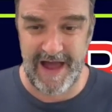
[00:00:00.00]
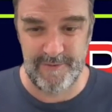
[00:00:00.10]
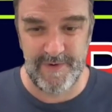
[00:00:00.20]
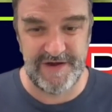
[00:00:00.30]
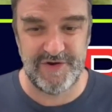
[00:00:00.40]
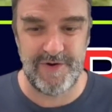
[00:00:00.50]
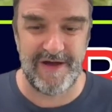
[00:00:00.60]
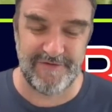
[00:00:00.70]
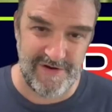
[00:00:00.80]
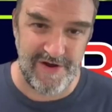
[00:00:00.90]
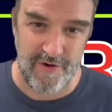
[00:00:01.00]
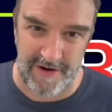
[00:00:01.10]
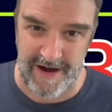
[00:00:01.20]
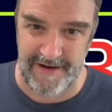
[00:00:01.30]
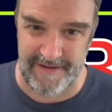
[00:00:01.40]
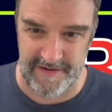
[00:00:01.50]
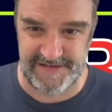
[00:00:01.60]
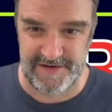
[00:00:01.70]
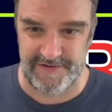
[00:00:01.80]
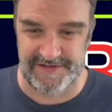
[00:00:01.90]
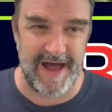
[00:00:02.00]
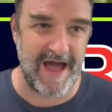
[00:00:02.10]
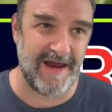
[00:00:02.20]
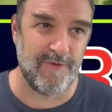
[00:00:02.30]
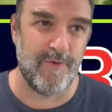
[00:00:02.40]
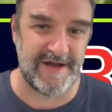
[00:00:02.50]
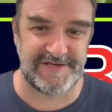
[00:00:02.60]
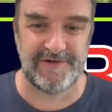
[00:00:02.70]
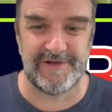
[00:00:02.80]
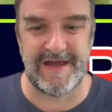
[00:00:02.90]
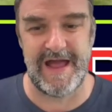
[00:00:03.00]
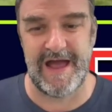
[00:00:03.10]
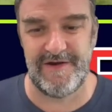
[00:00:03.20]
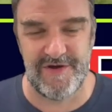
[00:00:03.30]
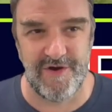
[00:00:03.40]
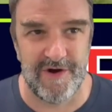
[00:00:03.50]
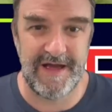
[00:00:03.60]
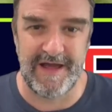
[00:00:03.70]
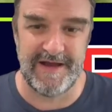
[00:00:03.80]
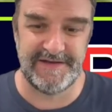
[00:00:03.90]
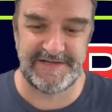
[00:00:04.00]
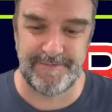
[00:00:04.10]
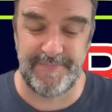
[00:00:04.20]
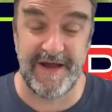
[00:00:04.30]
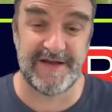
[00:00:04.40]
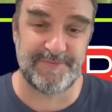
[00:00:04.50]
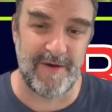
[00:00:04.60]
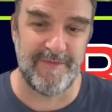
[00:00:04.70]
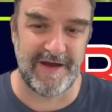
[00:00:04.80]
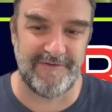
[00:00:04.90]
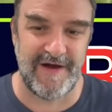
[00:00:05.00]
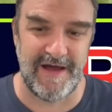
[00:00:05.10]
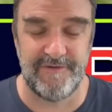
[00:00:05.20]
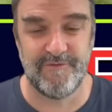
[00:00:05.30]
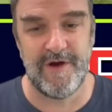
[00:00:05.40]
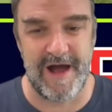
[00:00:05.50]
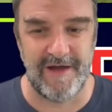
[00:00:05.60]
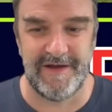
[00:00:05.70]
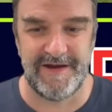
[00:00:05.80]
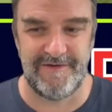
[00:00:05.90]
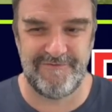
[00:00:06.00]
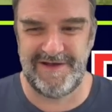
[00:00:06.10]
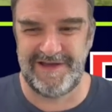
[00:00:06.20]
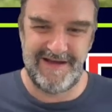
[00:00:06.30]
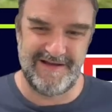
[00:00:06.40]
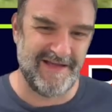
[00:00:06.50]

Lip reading: and we do have New York on there too, so adding Westerly and New York is the biggest problem I could find in Rhode Island, and really,